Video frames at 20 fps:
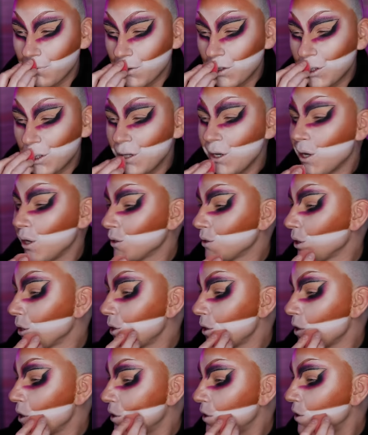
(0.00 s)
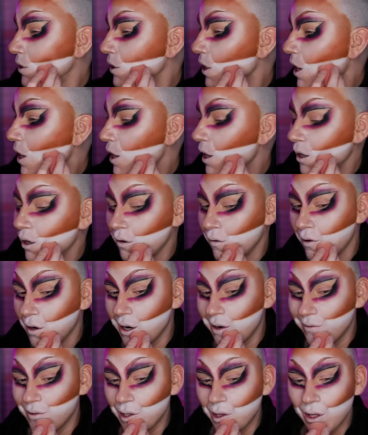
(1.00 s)
She has like a saying
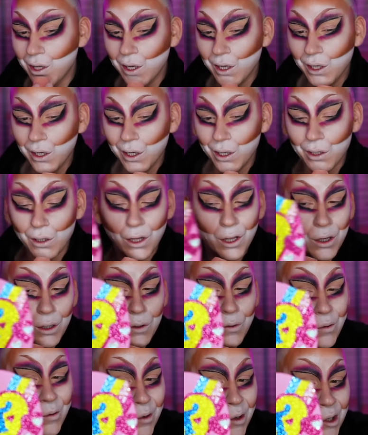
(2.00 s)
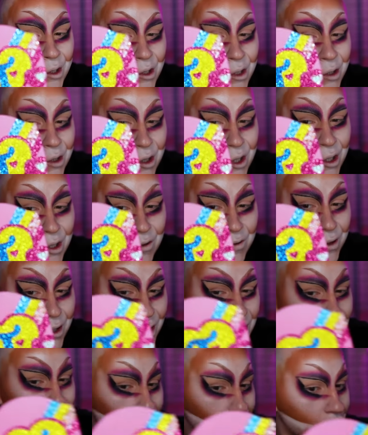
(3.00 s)
for everything, and like, I just think of
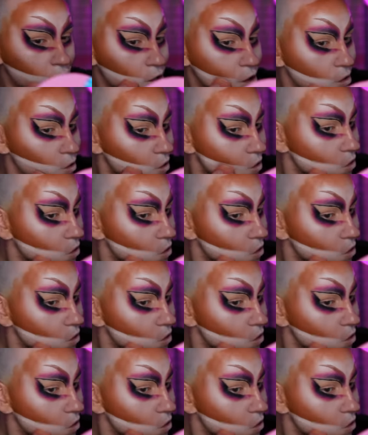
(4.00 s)
her a lot.